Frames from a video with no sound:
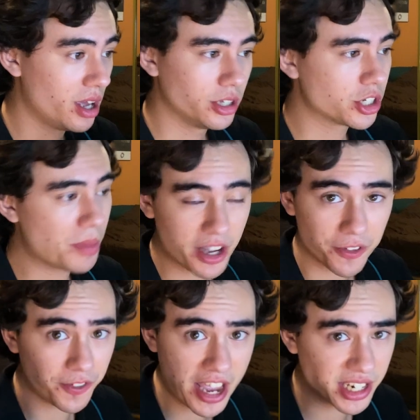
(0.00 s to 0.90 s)
Just make a
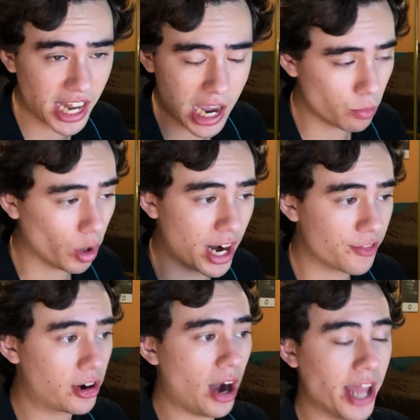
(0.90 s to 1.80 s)
fake name,
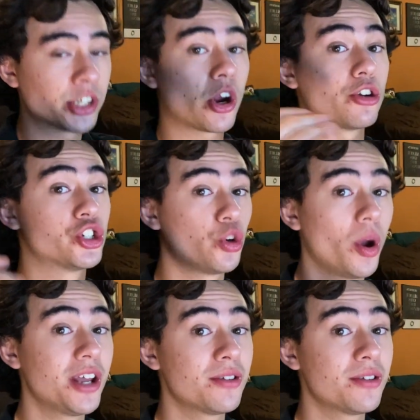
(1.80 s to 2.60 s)
whatever, and start joining